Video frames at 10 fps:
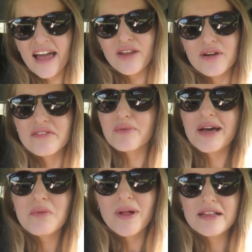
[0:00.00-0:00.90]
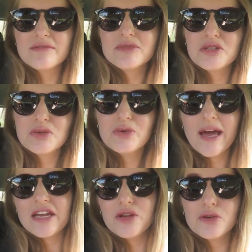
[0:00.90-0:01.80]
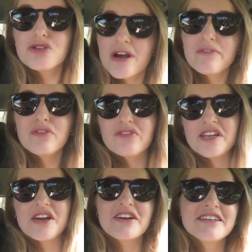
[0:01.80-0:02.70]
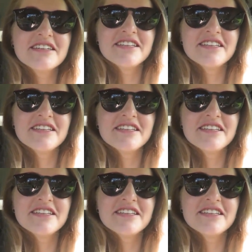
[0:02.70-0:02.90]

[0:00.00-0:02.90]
Hello everyone, welcome to a new travel video.